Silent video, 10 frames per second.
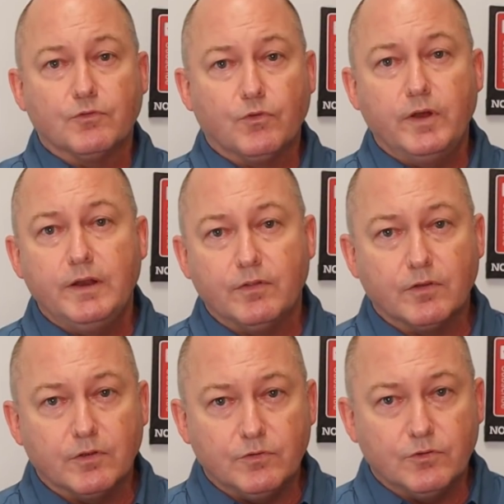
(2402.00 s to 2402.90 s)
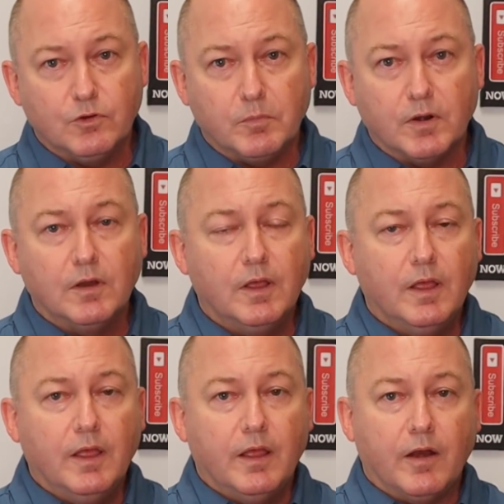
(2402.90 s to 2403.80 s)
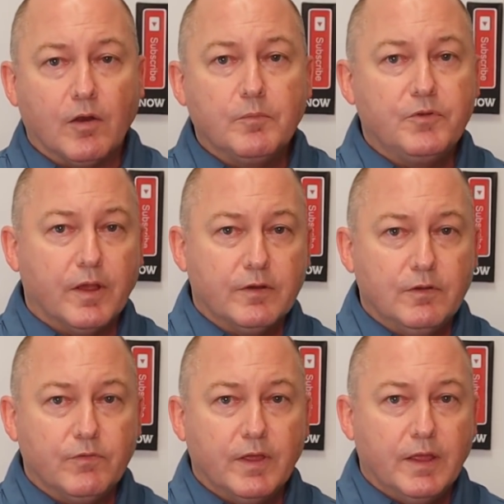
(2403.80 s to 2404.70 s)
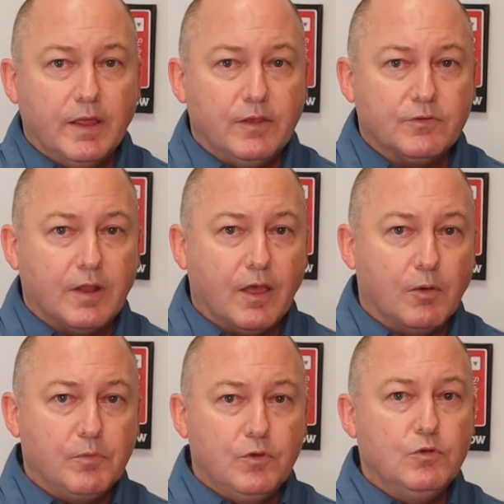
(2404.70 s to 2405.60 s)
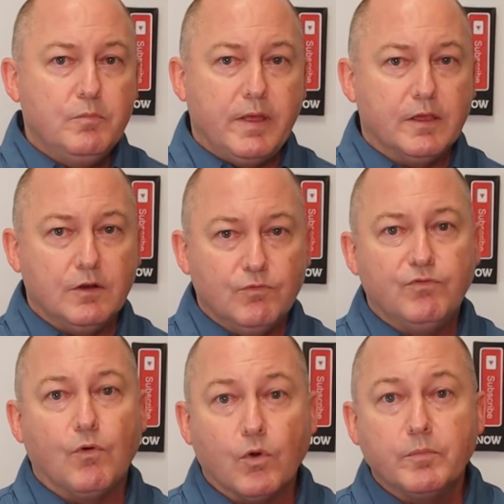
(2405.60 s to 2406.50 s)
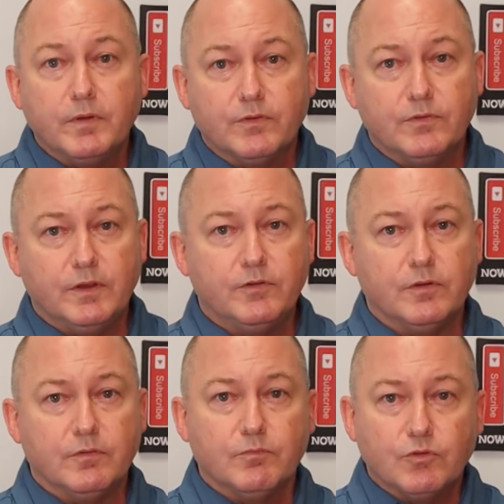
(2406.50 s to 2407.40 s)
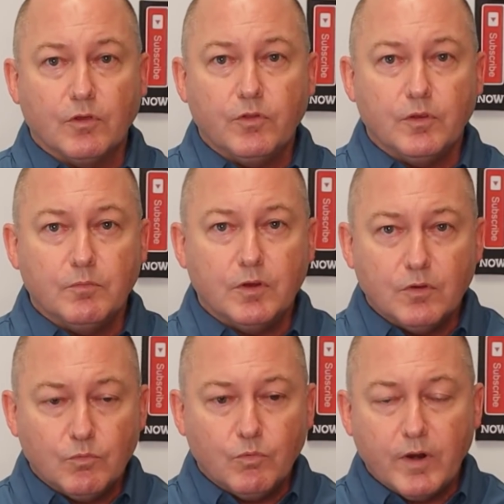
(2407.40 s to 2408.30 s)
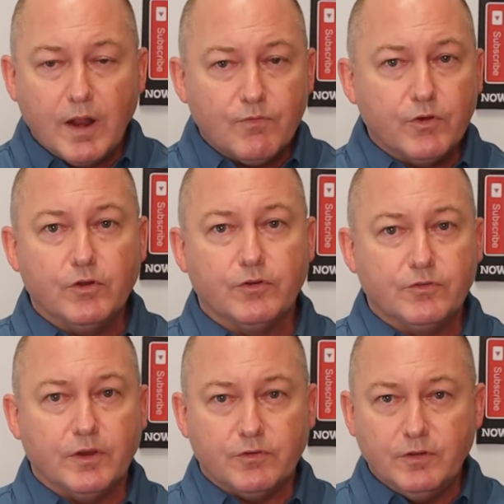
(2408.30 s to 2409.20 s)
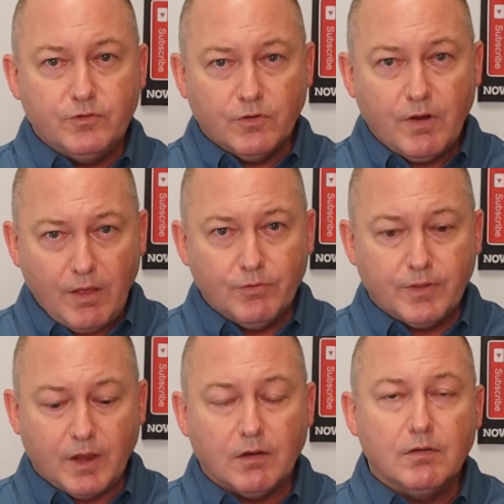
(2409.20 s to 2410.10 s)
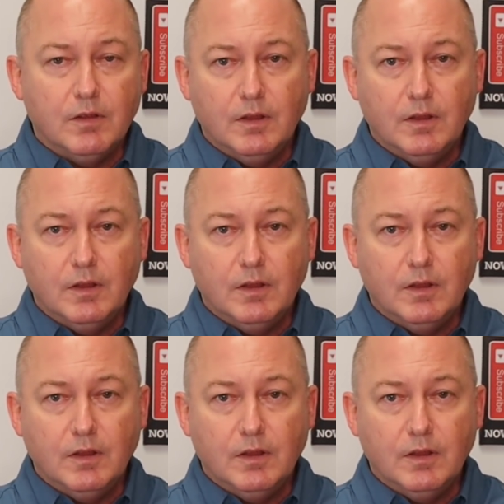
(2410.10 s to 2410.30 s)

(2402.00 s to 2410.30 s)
free to the consumer, and our objective is to help you make an informed decision so that whatever your decision, it's your health care.